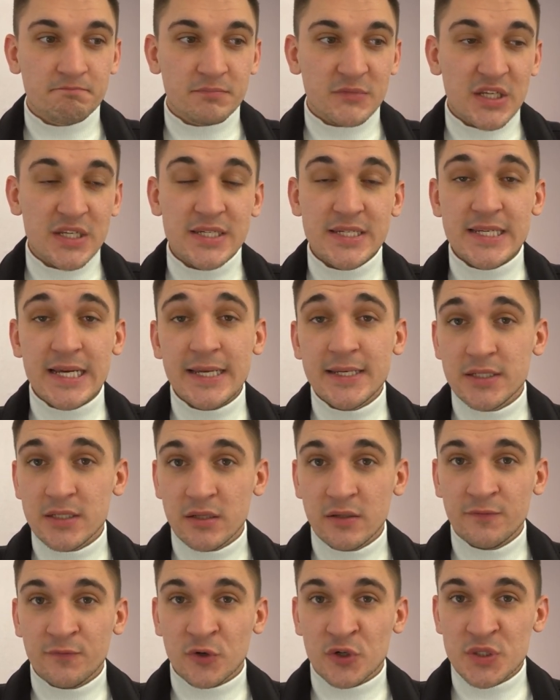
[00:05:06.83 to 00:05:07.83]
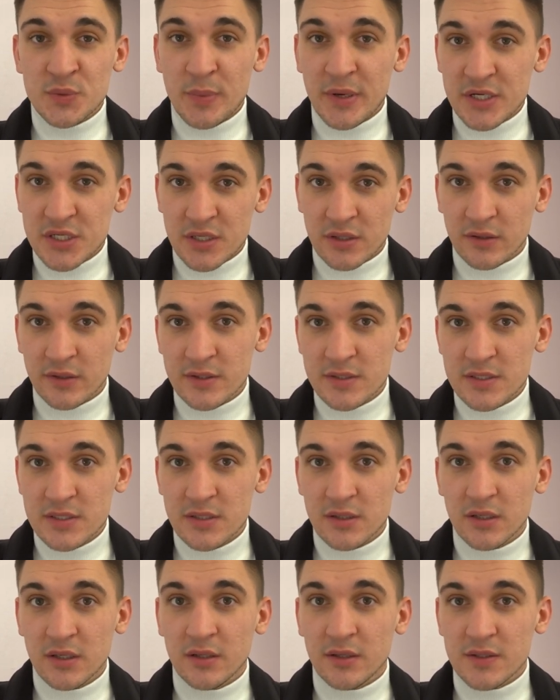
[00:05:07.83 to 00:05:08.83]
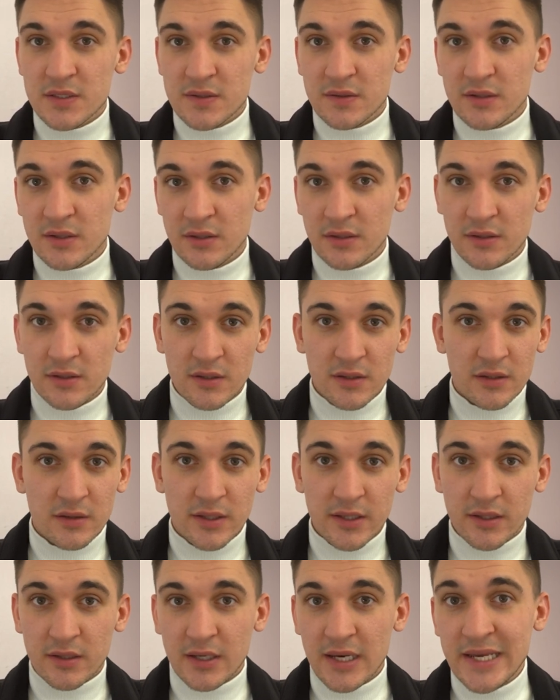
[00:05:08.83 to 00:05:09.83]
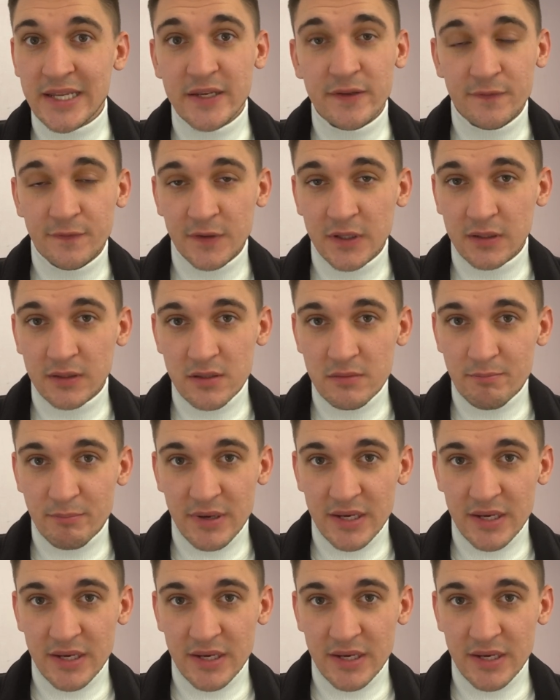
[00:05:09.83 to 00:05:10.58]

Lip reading: intended for specialists in any field.